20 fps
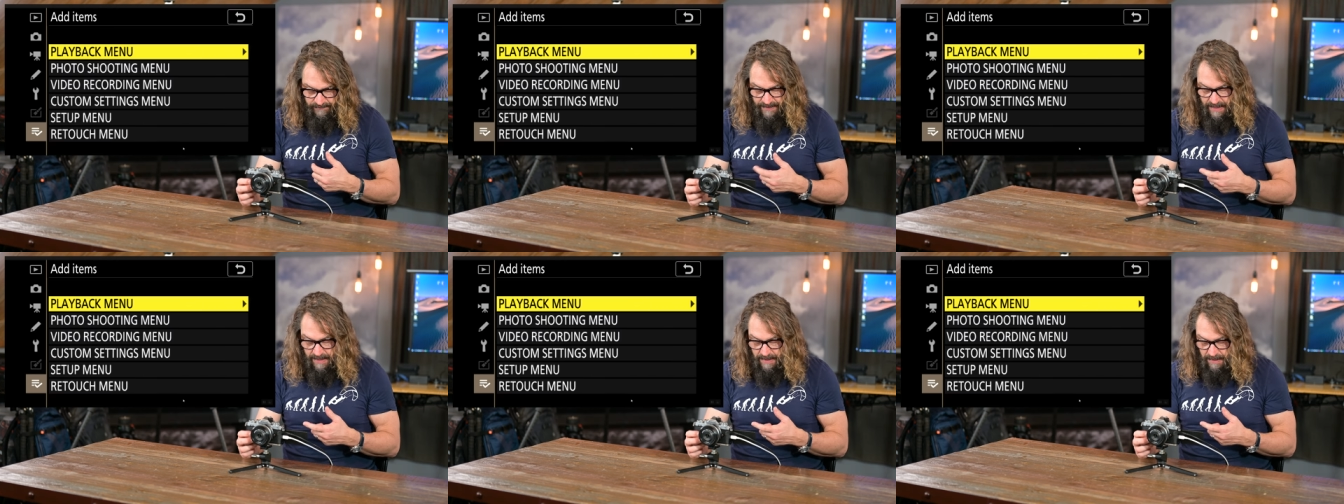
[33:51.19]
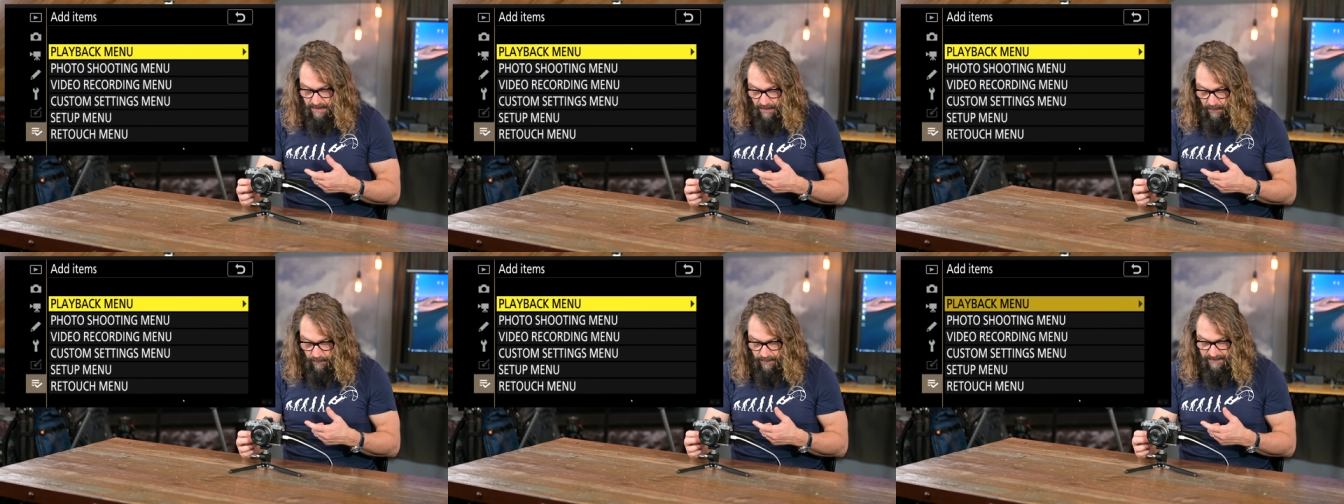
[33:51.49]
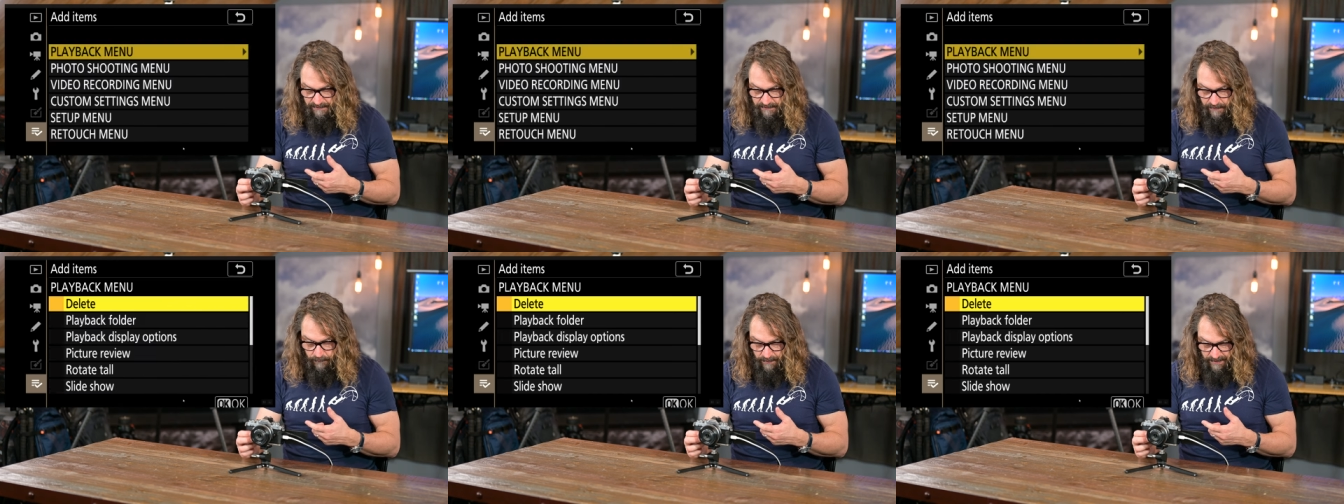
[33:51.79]
and you go
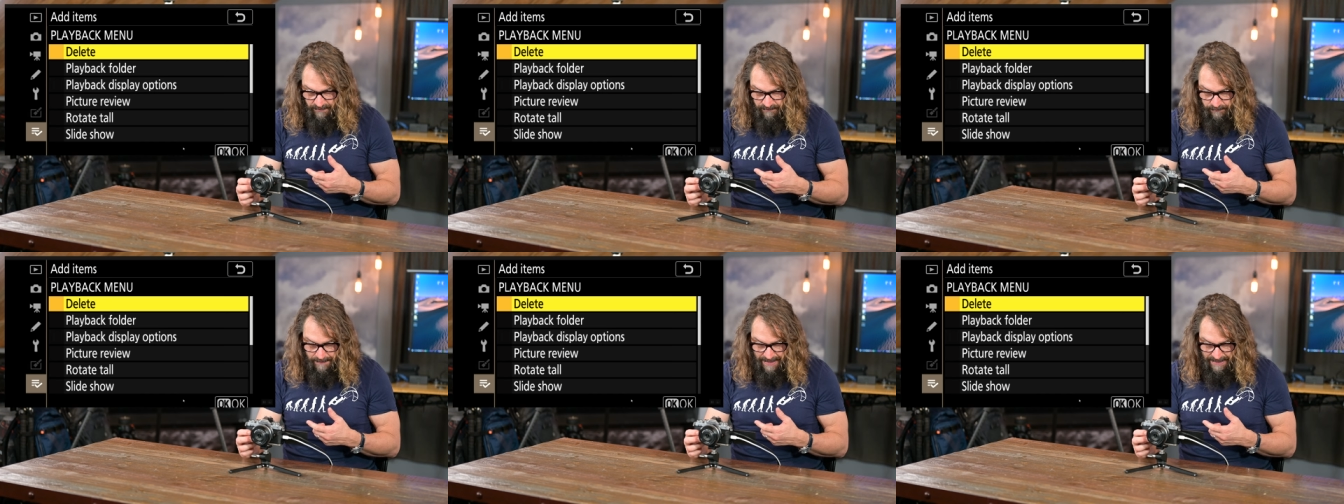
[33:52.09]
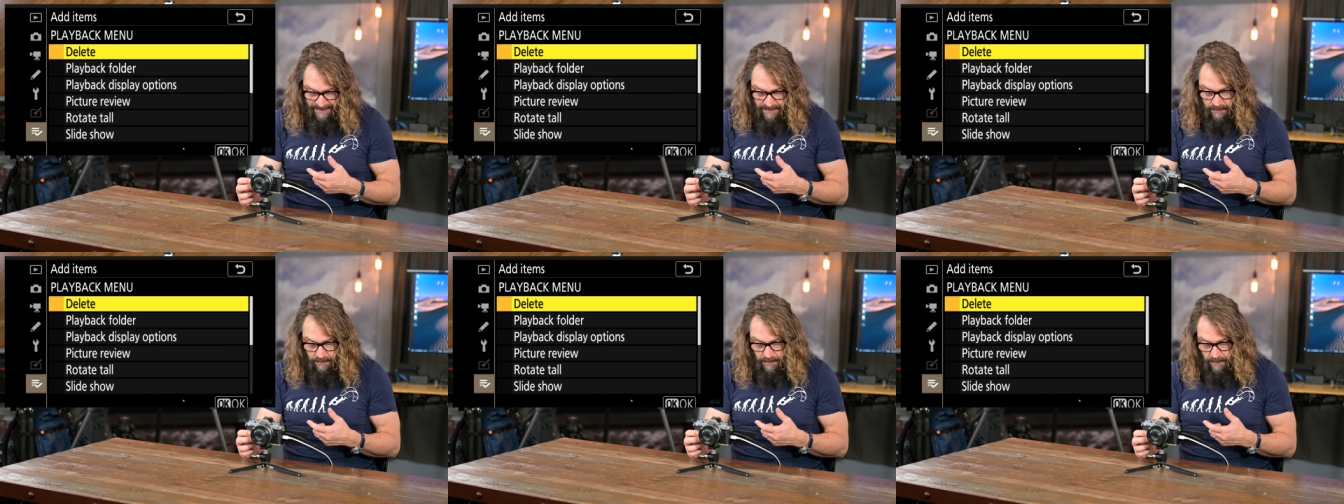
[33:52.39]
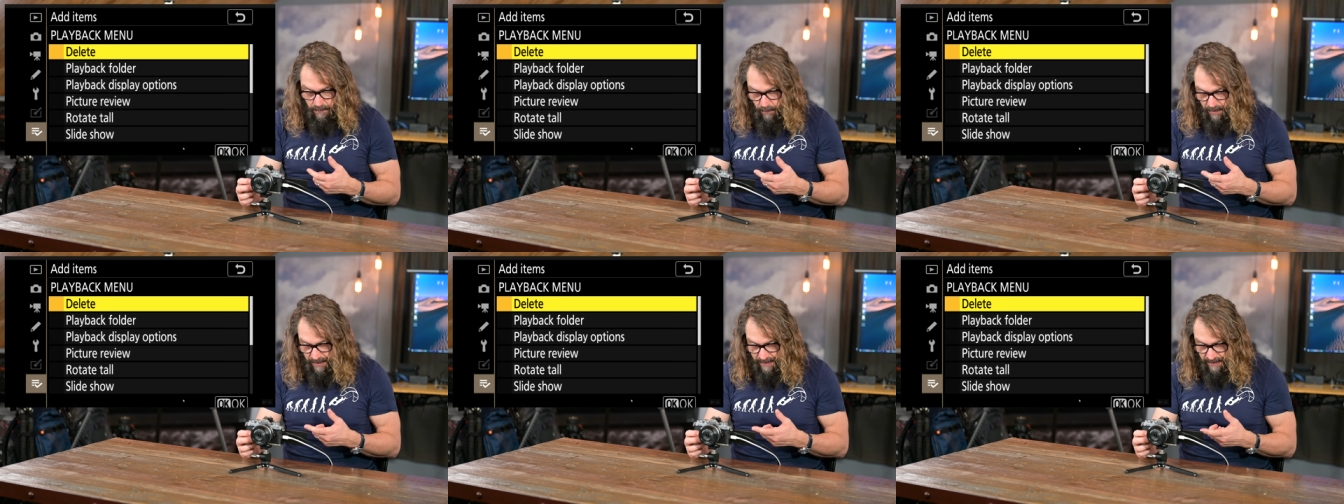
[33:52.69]
into which menu
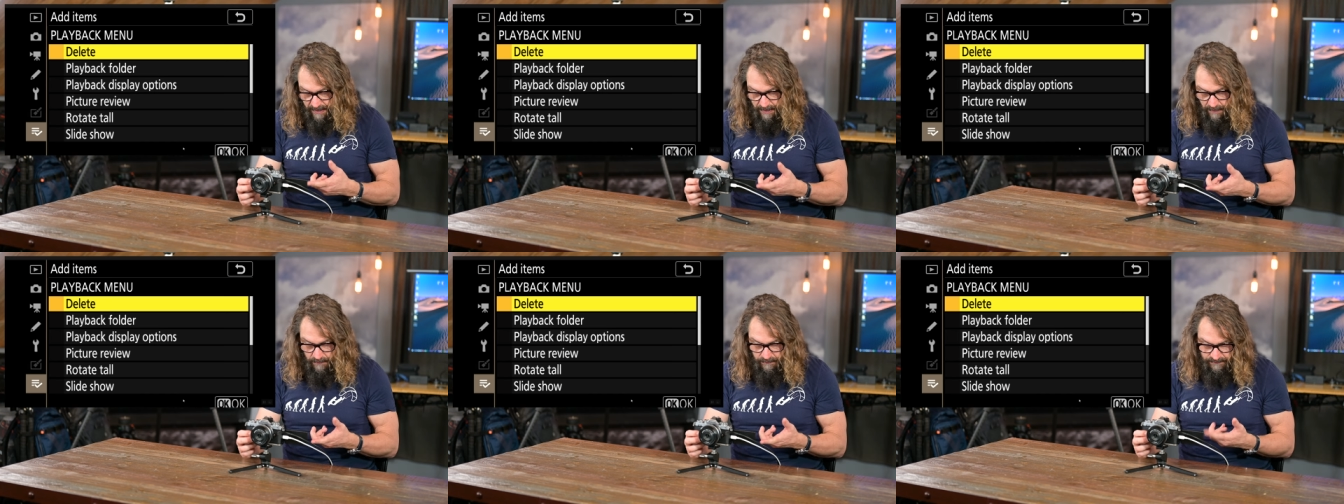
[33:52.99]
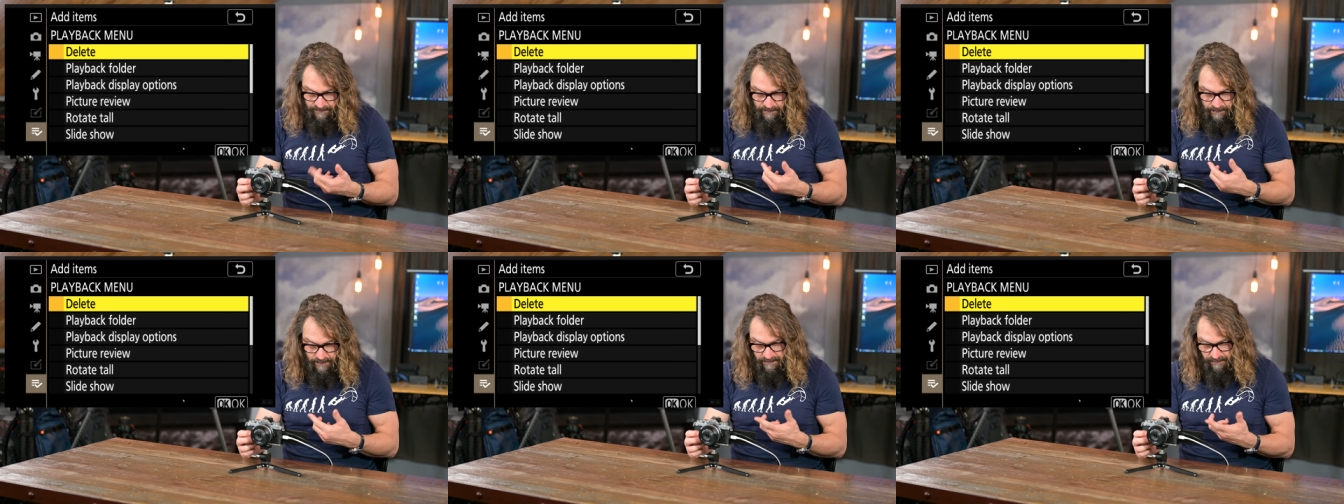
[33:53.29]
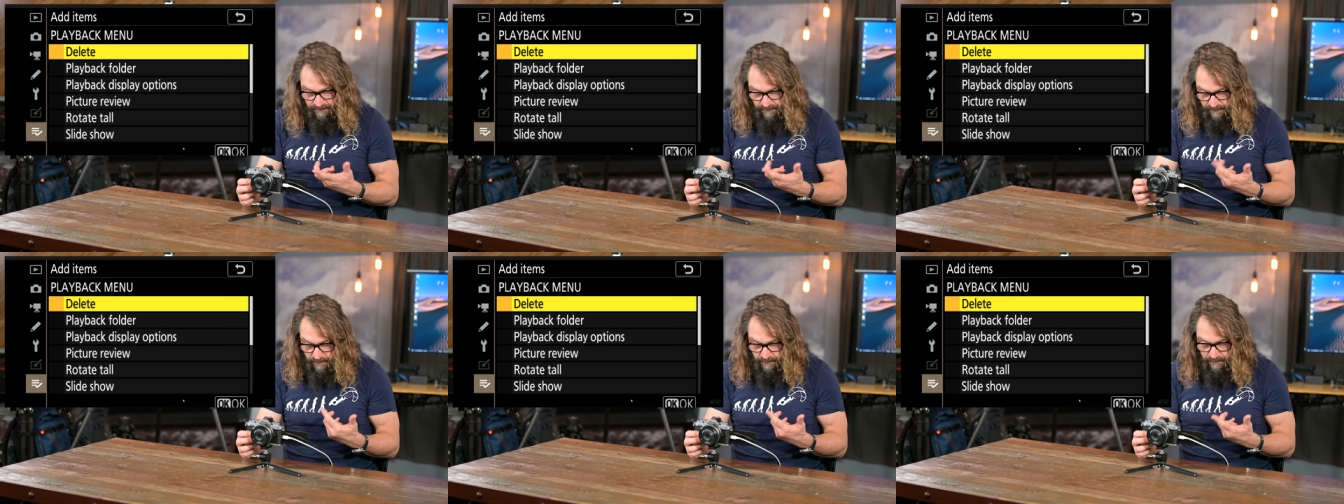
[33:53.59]
you want to go to
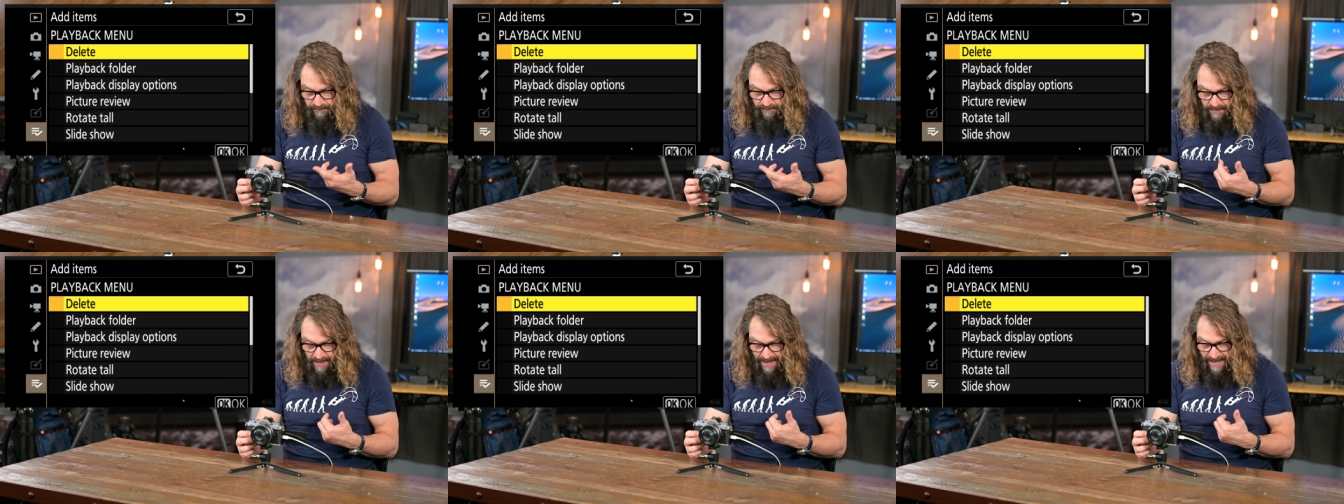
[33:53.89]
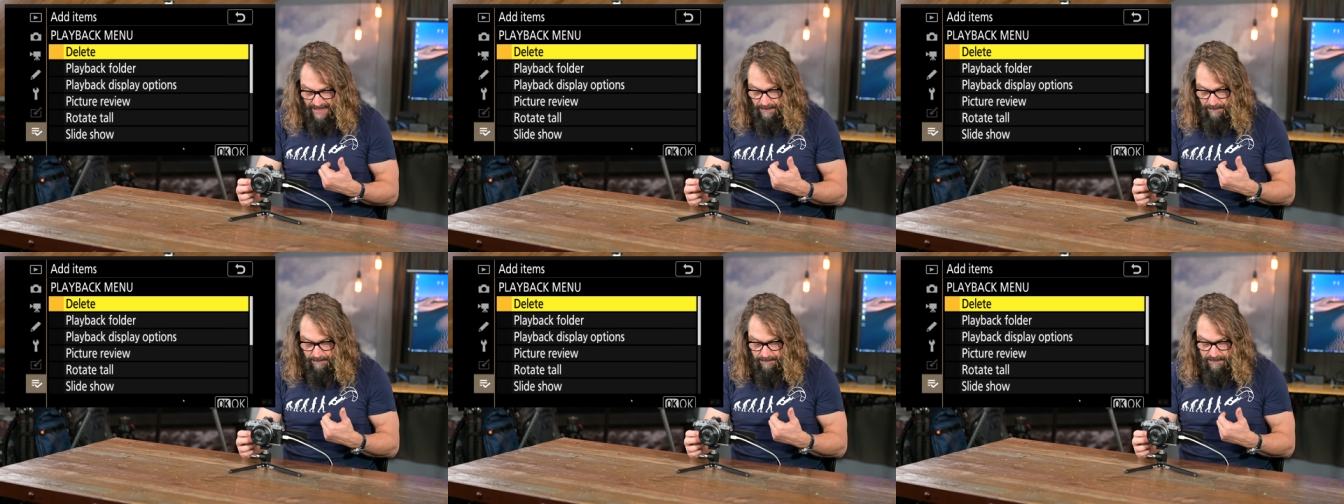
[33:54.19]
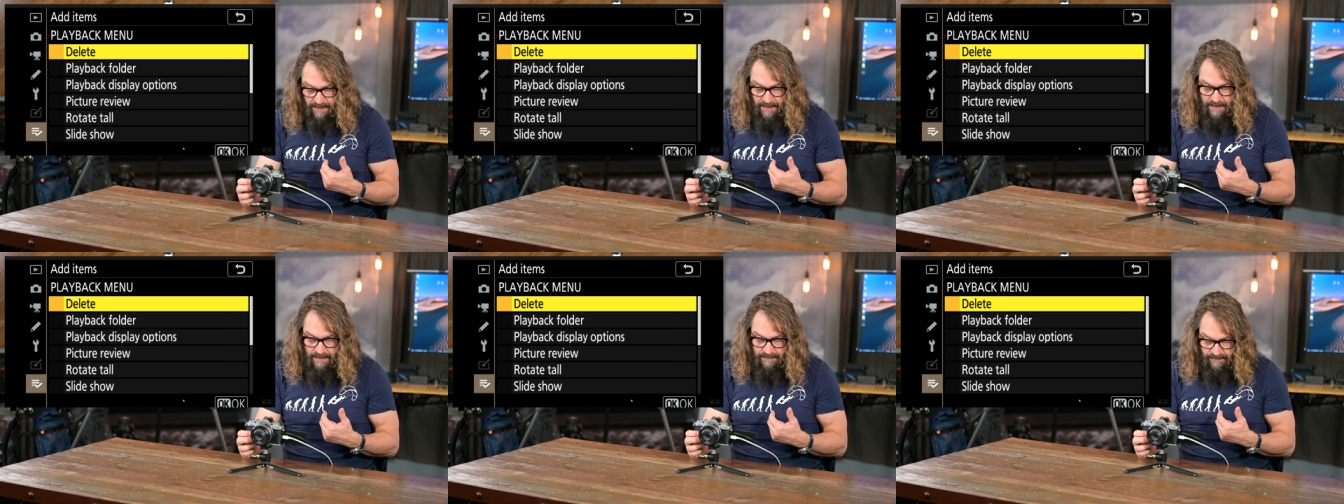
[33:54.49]
and choose an item